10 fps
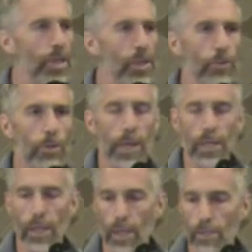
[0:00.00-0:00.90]
You heard
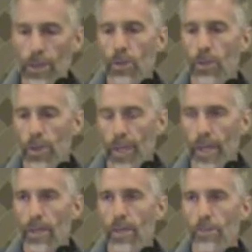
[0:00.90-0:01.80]
about elemental and
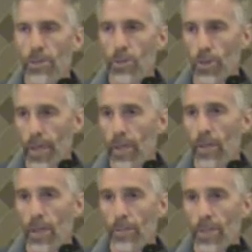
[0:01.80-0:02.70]
organic carbon. So the organic
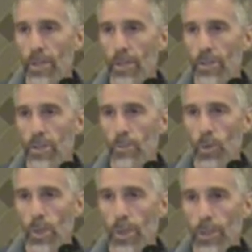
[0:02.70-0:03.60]
carbon is the
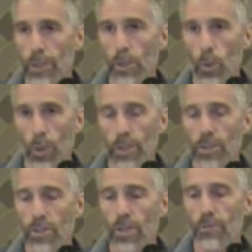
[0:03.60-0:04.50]
more clear, oily
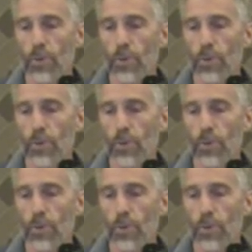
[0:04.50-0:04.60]
stuff.